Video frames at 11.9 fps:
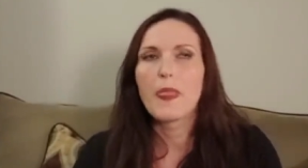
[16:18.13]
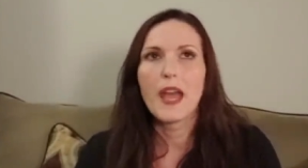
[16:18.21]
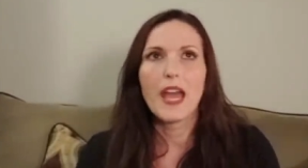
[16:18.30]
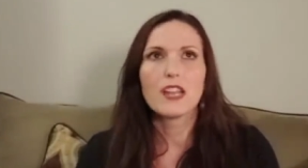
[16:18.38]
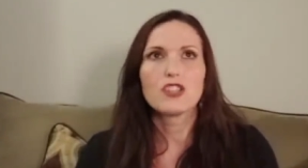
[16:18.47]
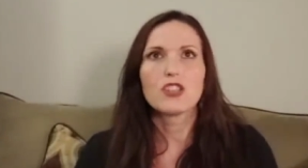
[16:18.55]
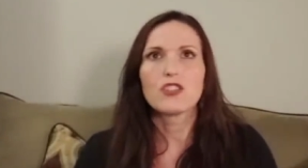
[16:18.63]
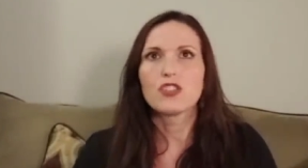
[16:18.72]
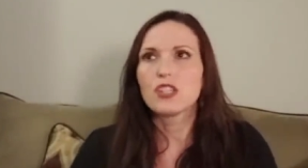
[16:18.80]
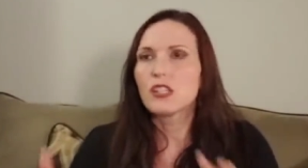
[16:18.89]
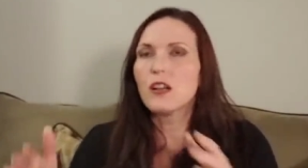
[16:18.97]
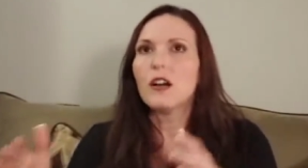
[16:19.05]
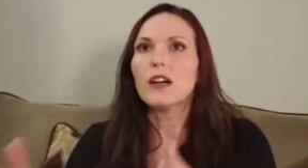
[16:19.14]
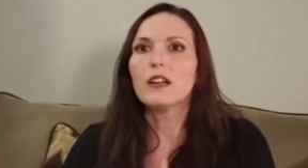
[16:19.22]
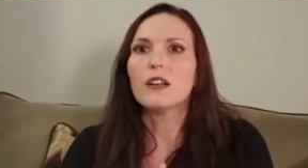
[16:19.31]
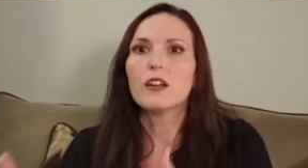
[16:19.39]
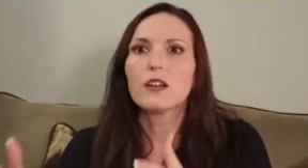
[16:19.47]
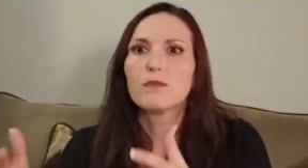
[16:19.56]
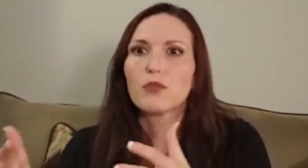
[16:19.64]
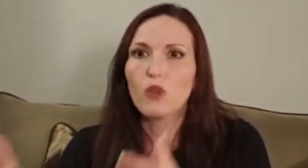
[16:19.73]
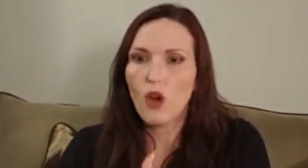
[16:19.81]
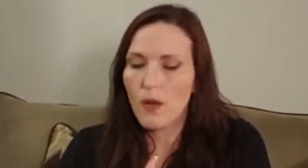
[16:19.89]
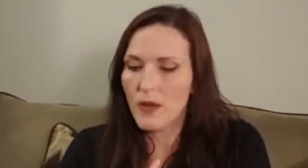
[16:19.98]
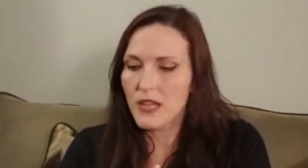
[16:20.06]
And so she got her
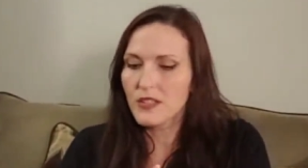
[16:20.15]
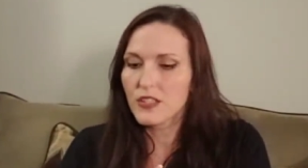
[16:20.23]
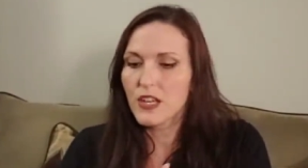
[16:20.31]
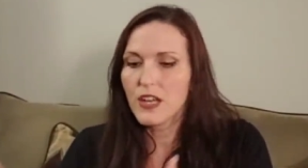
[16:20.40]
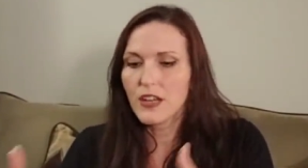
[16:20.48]
promise.